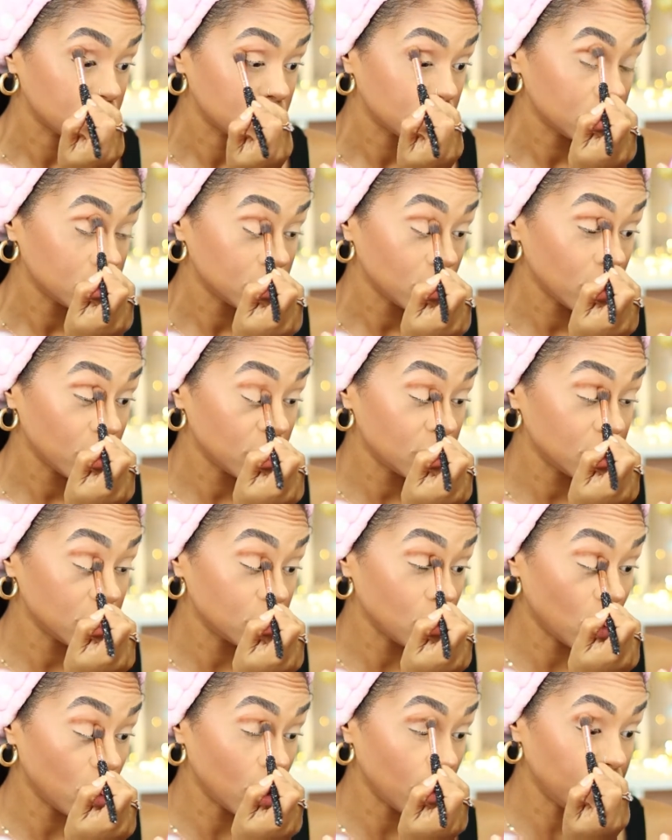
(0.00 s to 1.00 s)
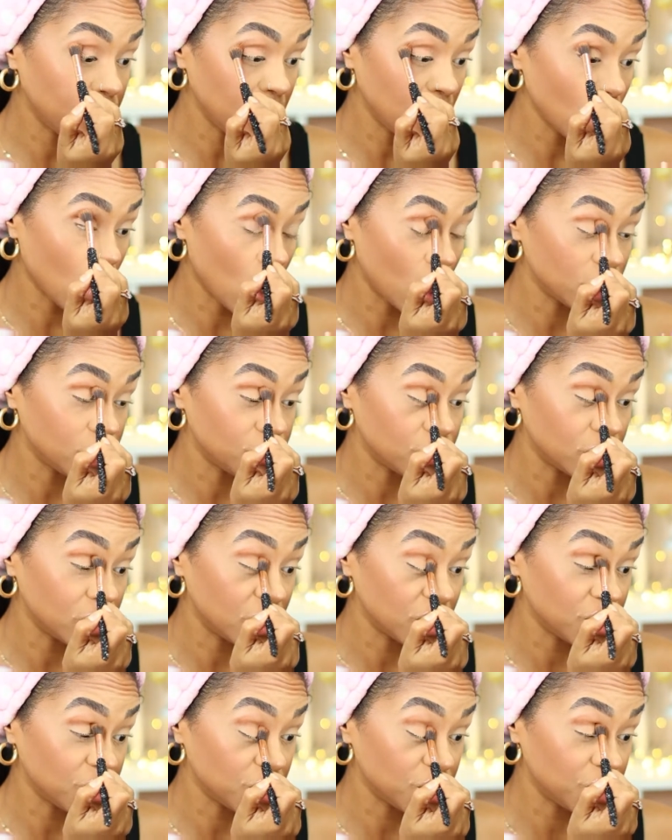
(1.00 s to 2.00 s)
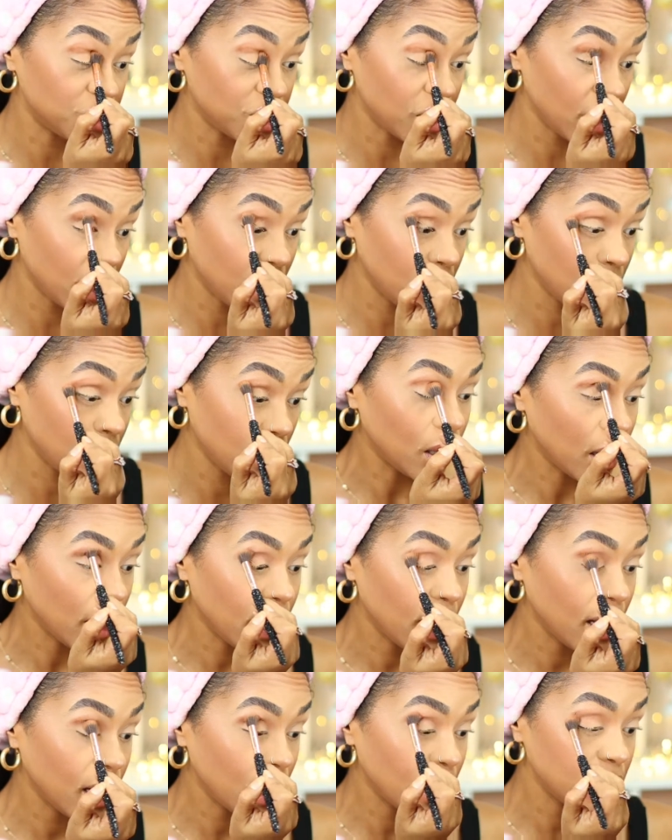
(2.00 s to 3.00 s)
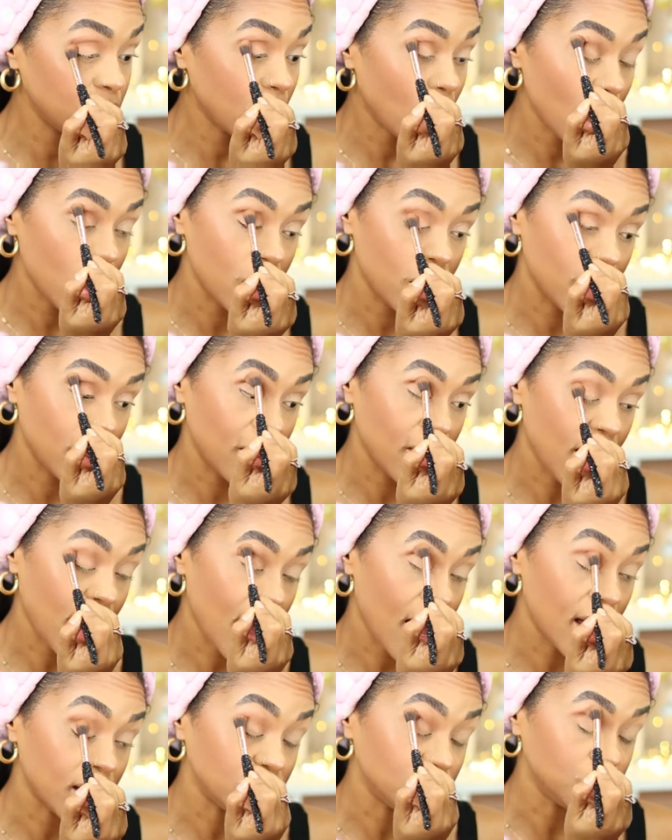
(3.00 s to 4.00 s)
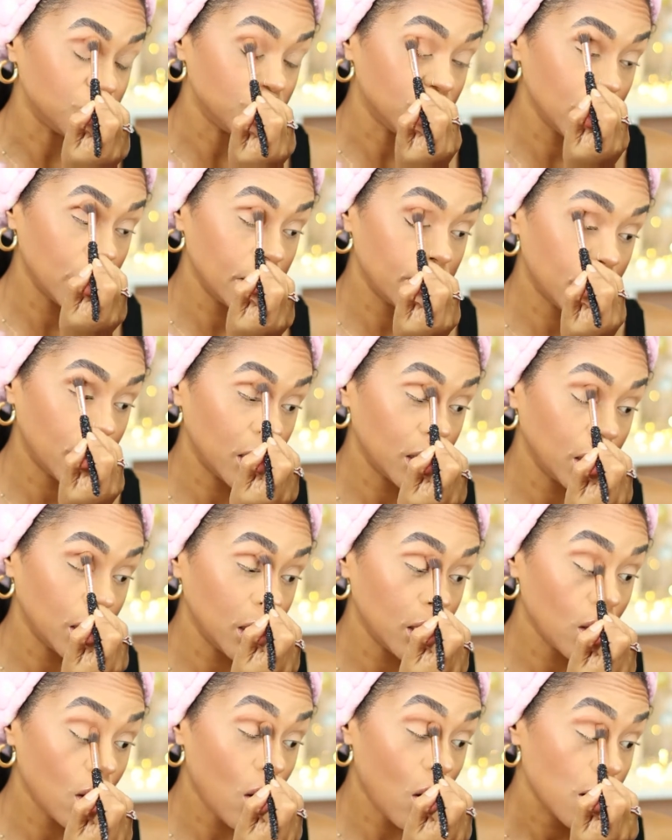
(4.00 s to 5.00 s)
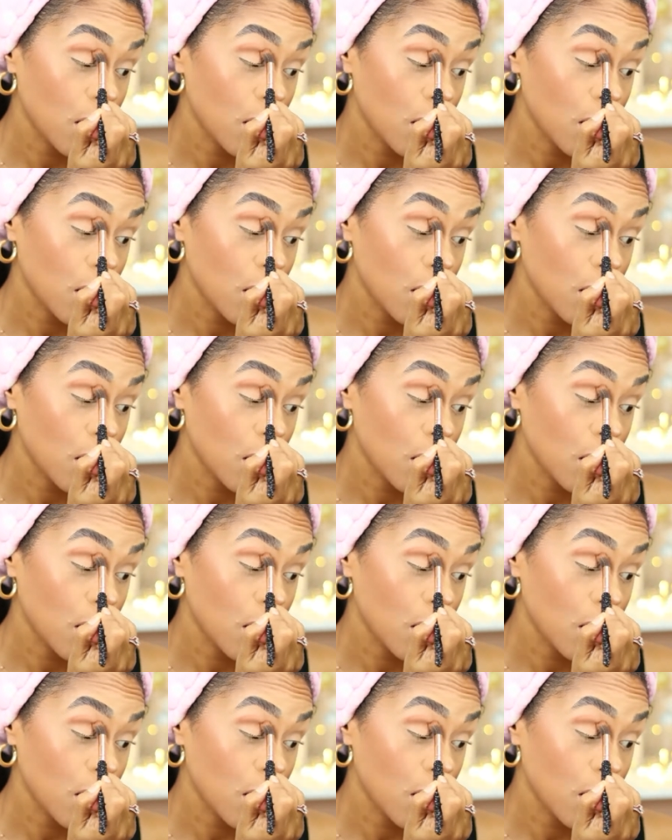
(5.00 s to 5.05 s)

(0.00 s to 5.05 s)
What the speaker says: So this is going to be our transition shade. Blend that G Money.